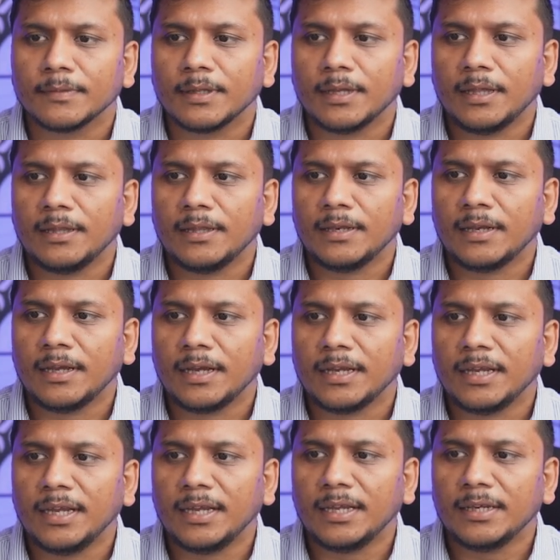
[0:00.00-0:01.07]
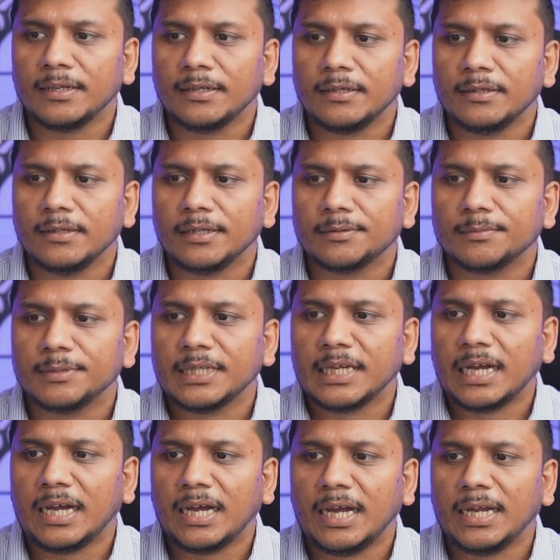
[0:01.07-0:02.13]
and then again let me
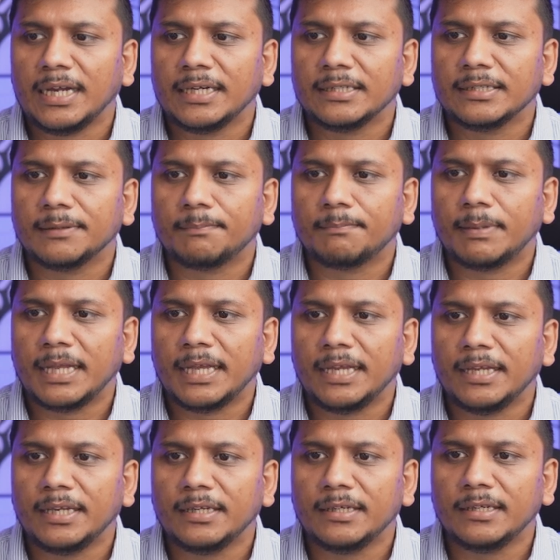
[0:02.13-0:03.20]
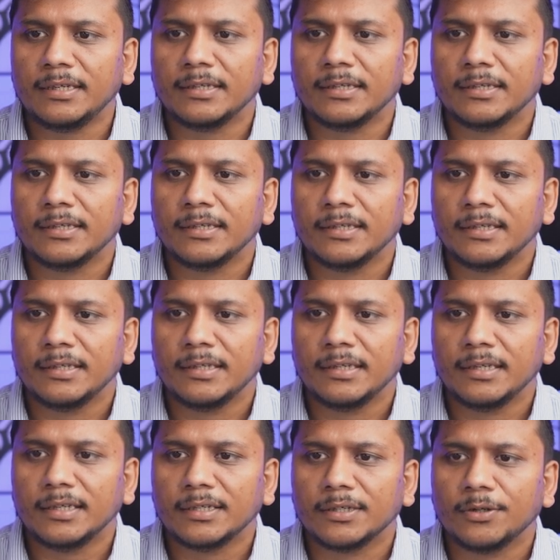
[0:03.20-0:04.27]
hide the plane
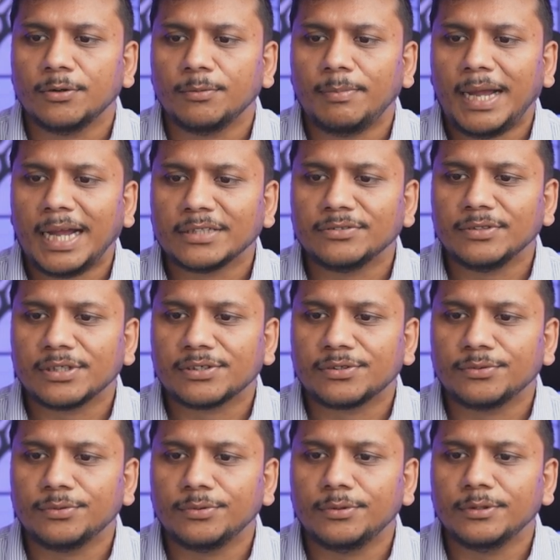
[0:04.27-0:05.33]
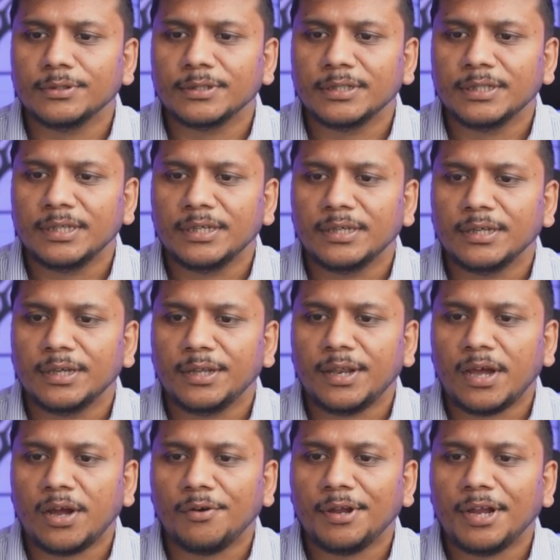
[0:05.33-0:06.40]
and go back to extrude
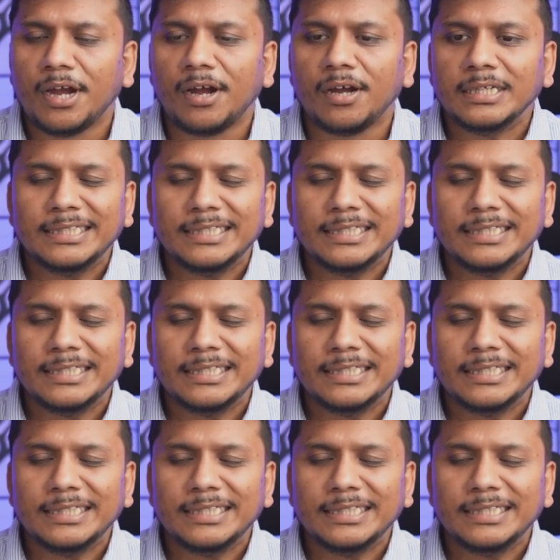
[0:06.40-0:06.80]
now here